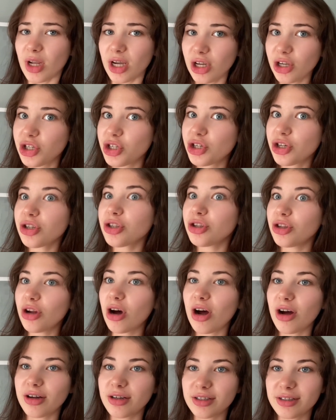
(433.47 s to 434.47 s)
it should
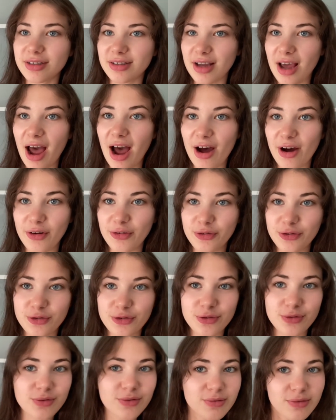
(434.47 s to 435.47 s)
not have
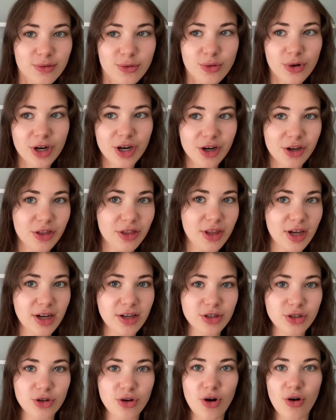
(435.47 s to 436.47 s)
weird
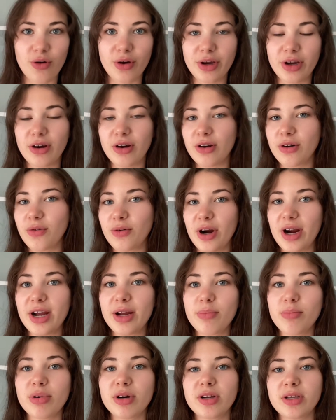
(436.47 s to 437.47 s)
things going on,
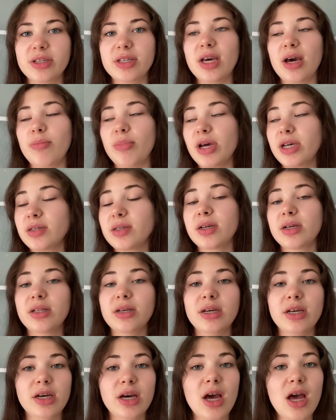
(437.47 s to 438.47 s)
right? But yeah,
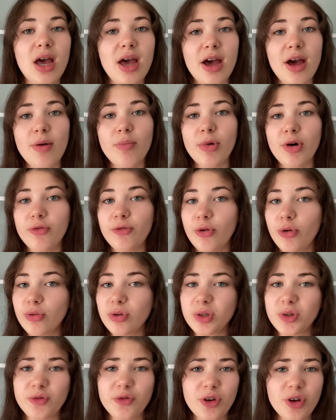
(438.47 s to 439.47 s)
basically my
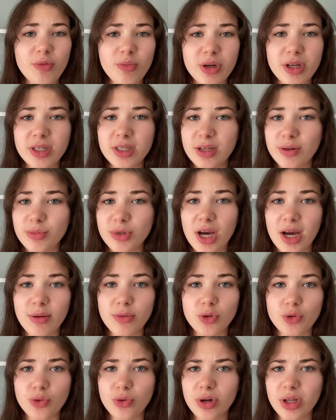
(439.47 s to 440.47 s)
phone is filming
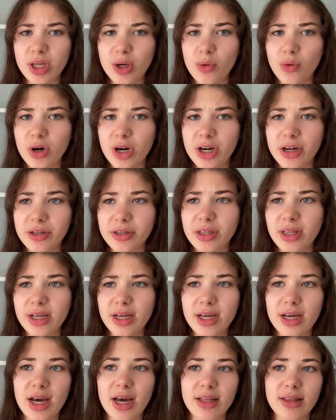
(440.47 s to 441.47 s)
sometimes really
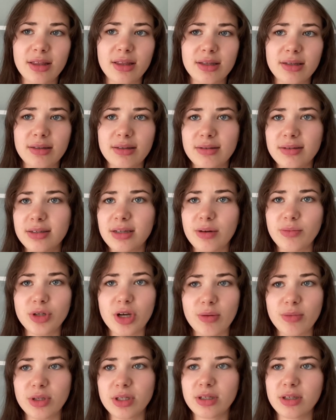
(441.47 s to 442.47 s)
weirdly, and
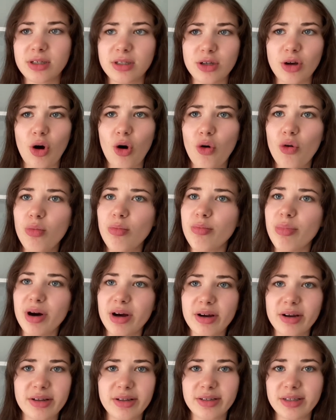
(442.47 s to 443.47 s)
sometimes this home
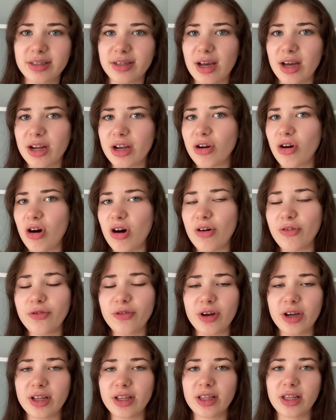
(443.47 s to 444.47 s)
button is getting off
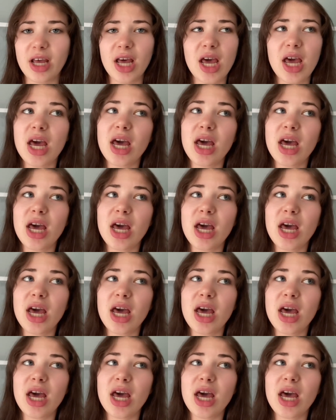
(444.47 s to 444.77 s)
and